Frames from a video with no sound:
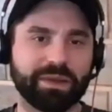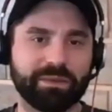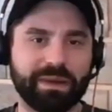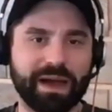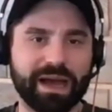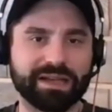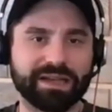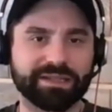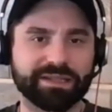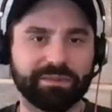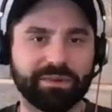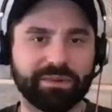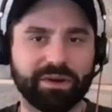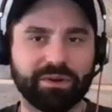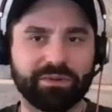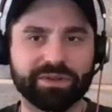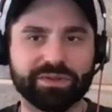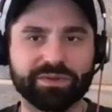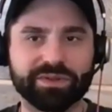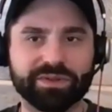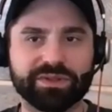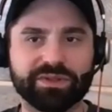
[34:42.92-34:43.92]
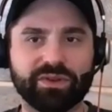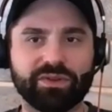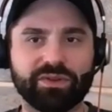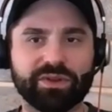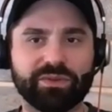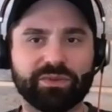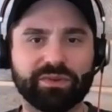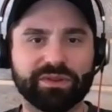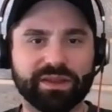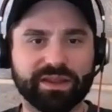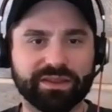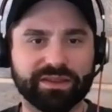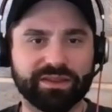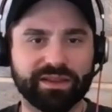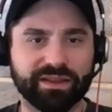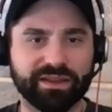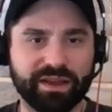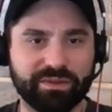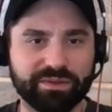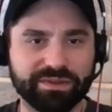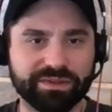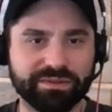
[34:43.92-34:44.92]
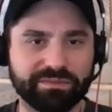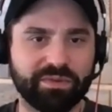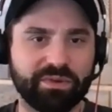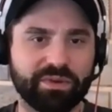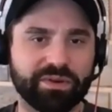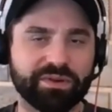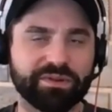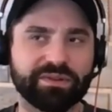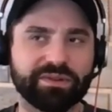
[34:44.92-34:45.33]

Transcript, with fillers: basketball which was the only one oh, that yeah. was That's important